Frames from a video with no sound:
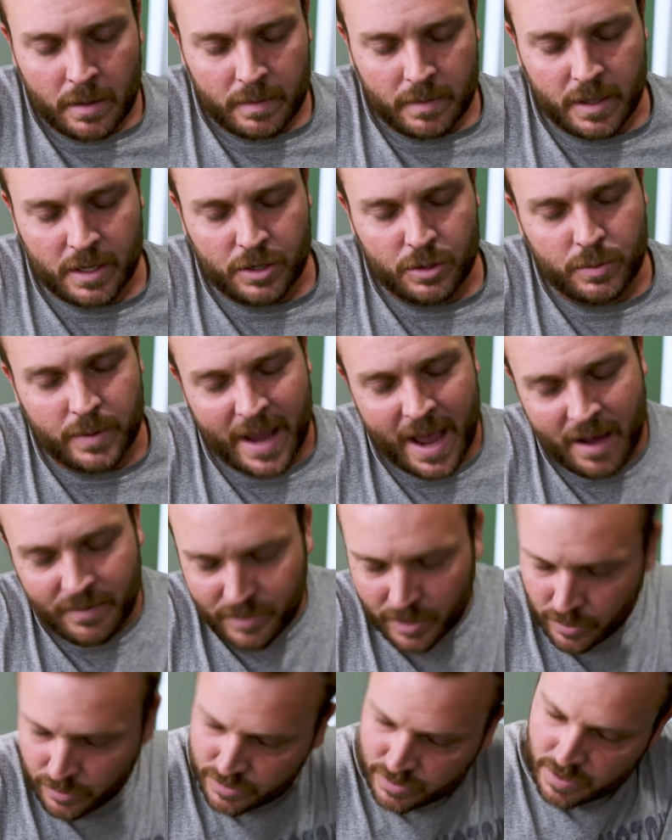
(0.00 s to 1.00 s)
then you have
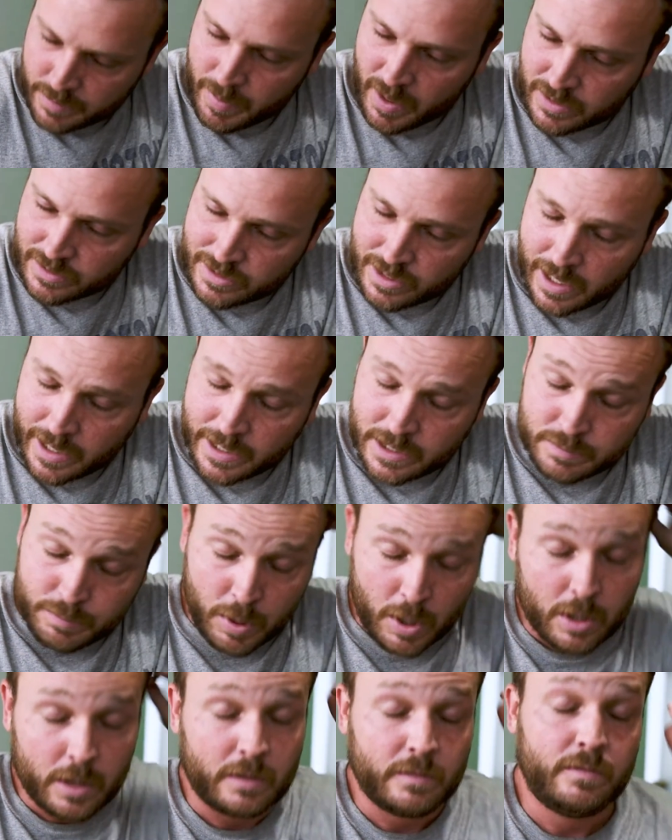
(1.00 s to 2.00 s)
to go sleep outside. It's
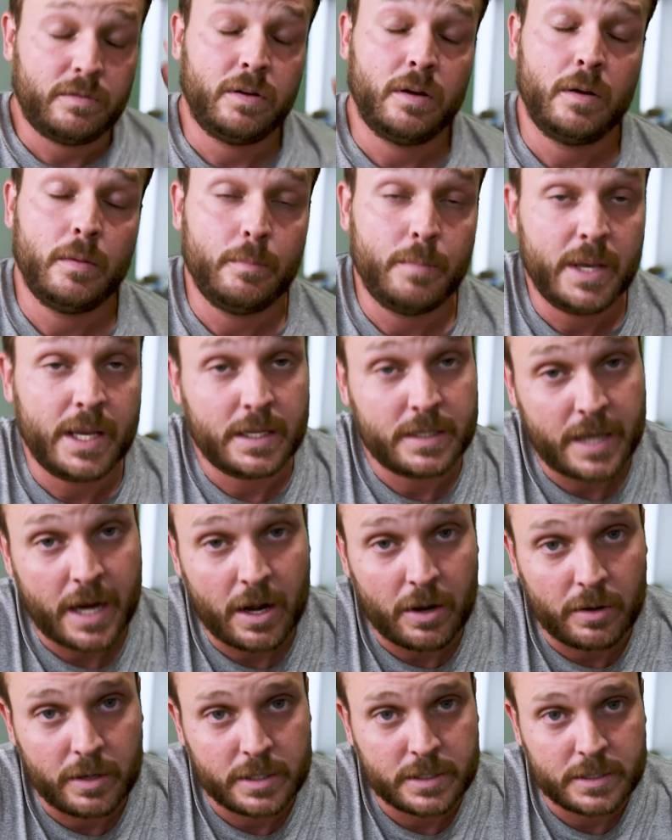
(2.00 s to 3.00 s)
part of being a
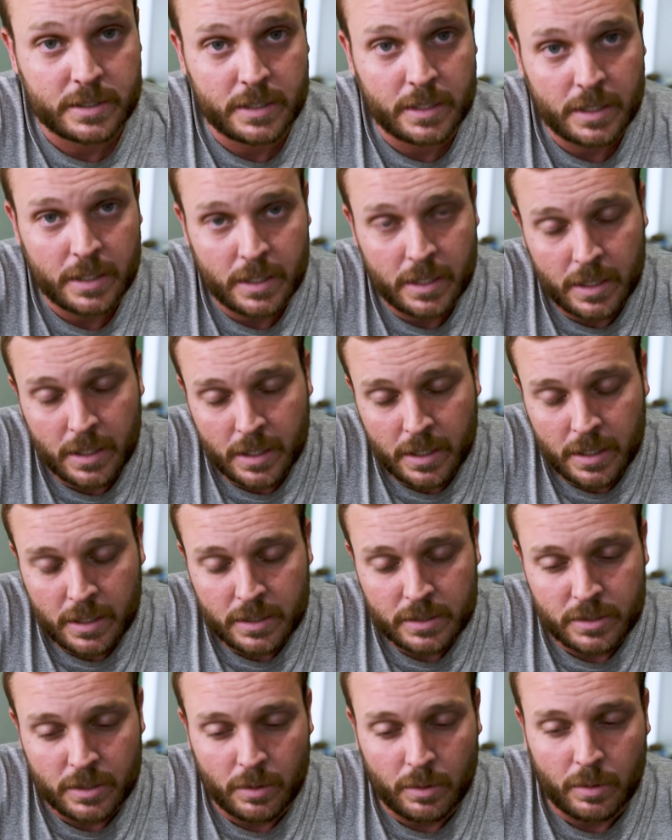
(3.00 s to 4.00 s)
terrorist.
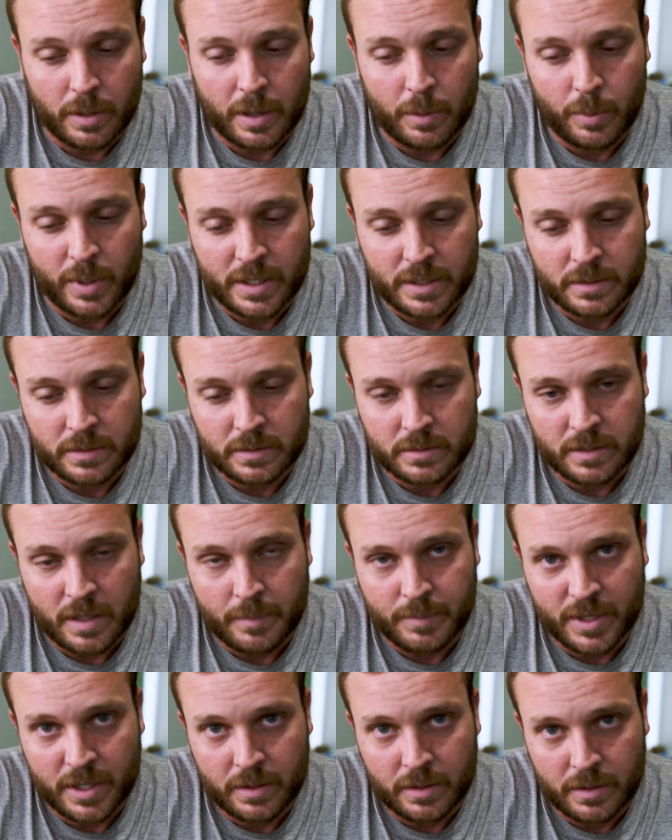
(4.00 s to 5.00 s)
So I went and
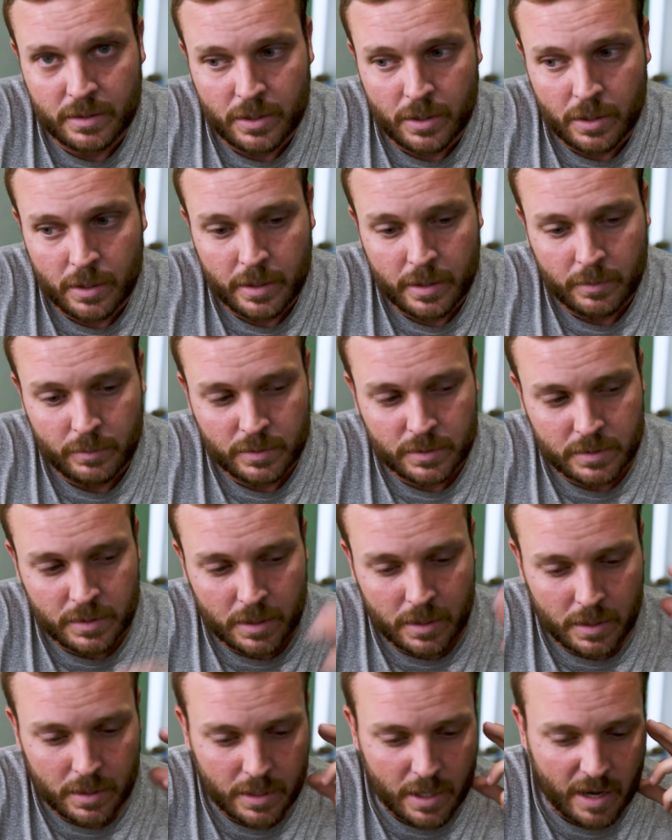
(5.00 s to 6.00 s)
slept in the dirt. It was
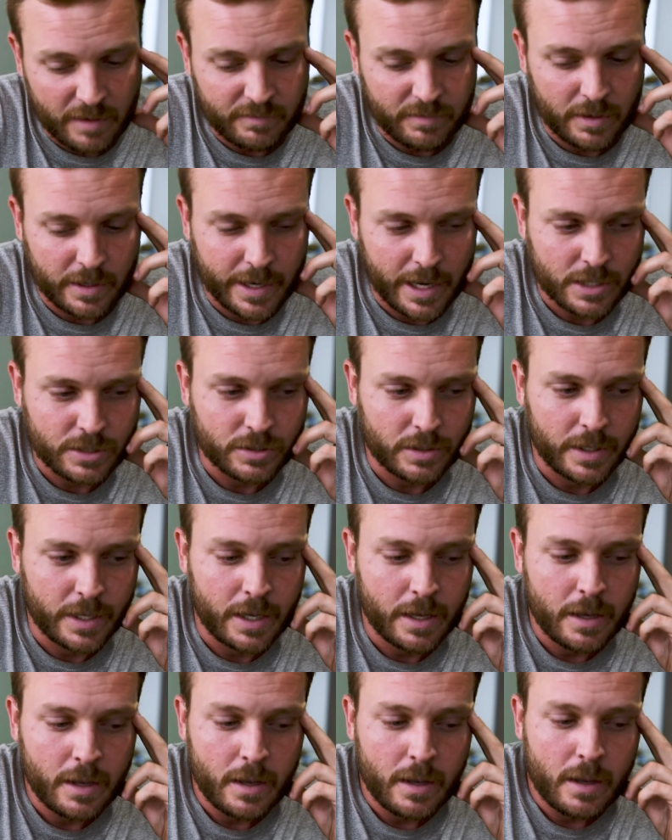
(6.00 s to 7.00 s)
not fun,
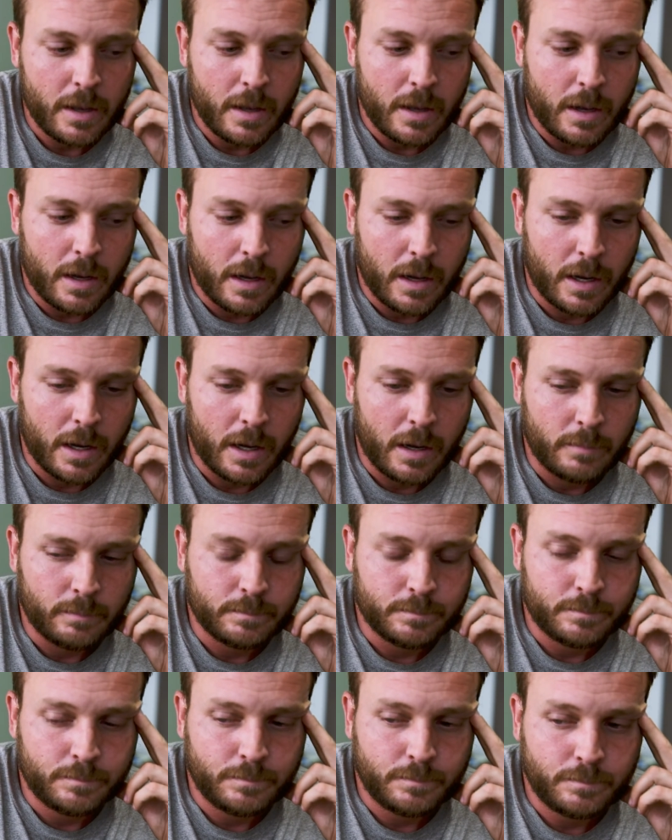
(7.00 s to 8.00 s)
actually.
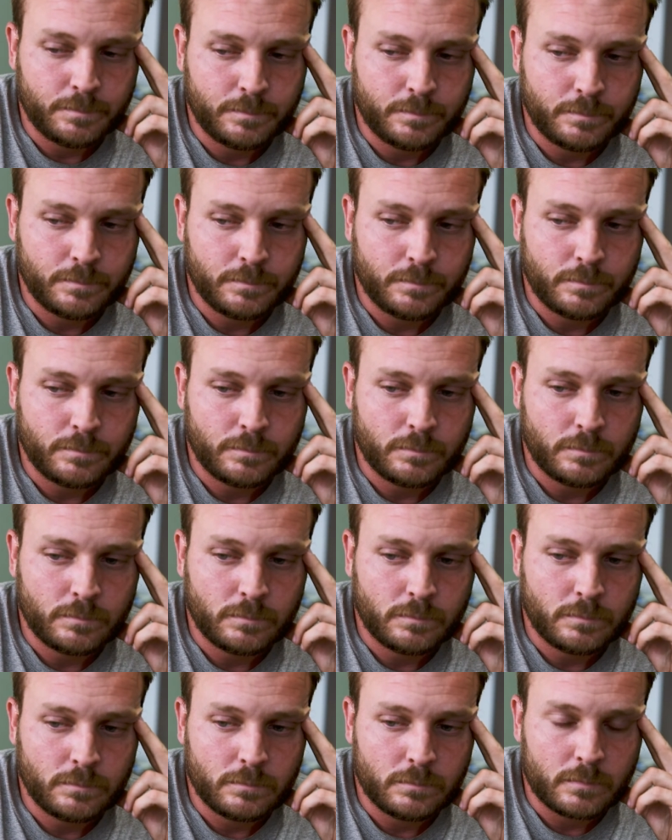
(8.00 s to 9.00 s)
Now
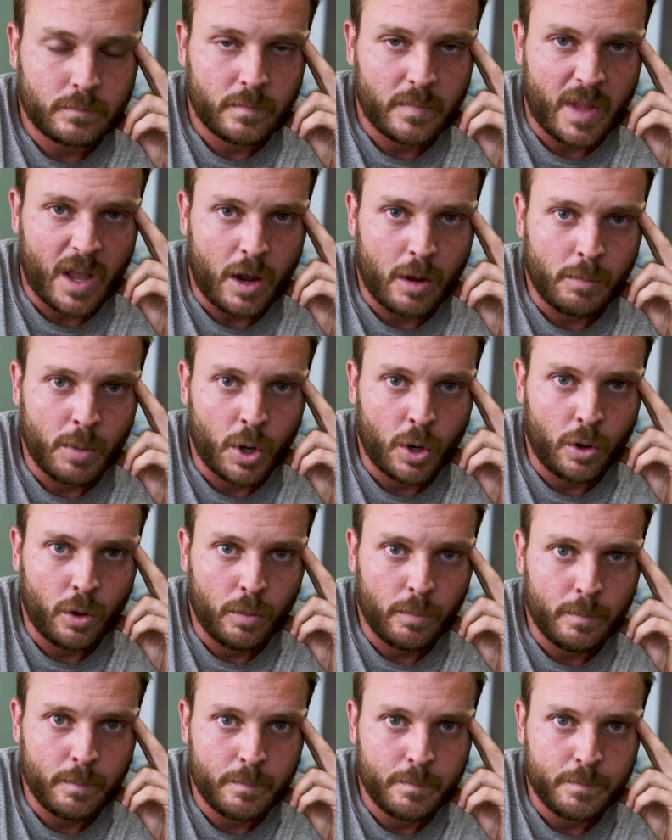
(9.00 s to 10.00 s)
I'm
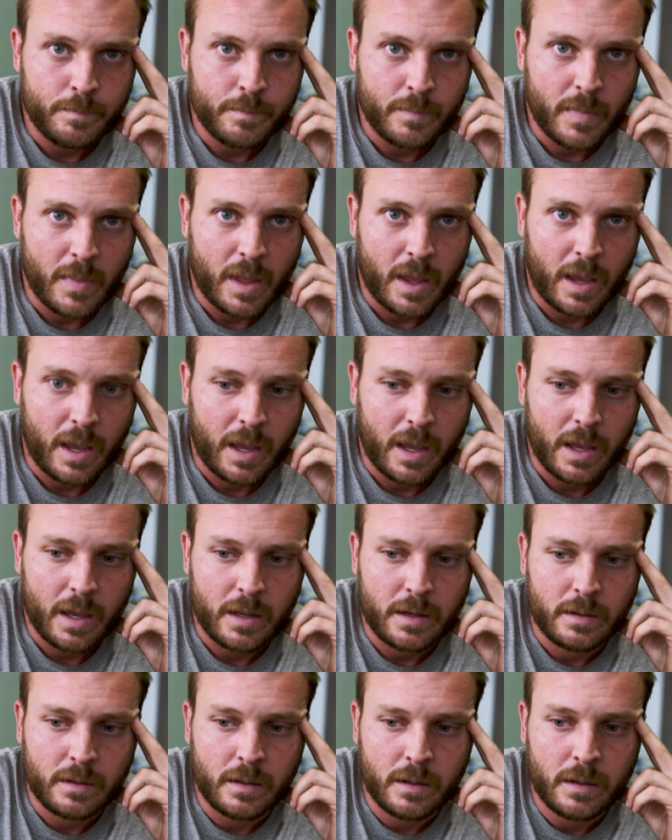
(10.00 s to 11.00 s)
home.
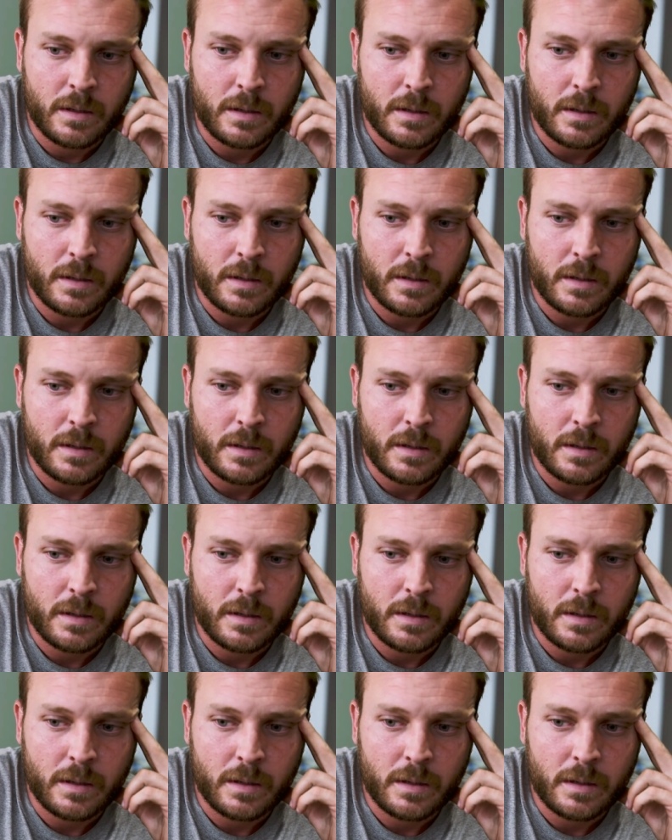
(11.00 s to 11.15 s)
And